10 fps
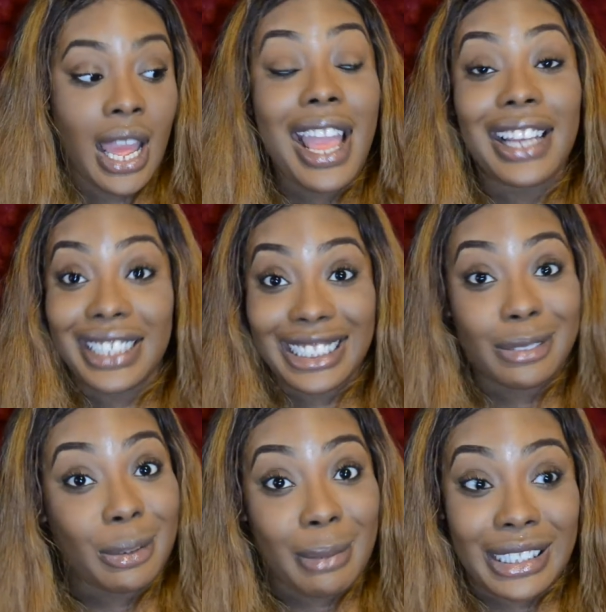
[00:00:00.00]
and yes, put
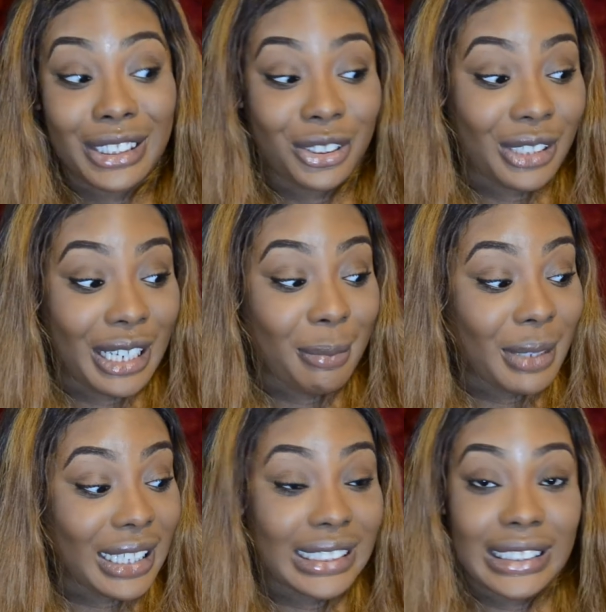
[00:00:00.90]
them back in a tray
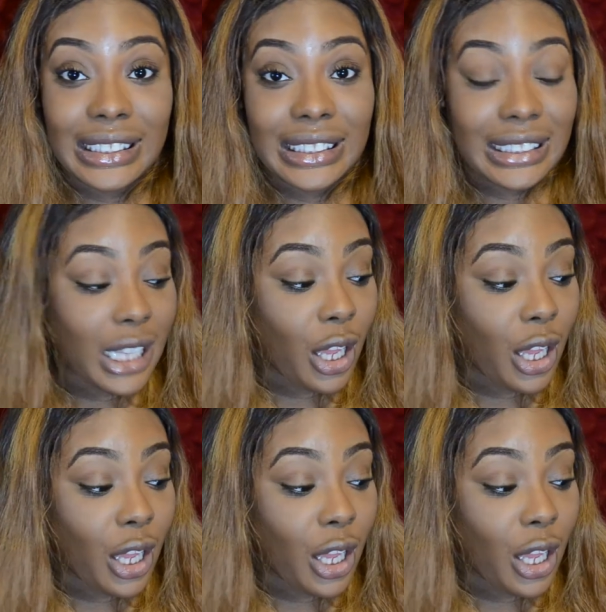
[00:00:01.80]
because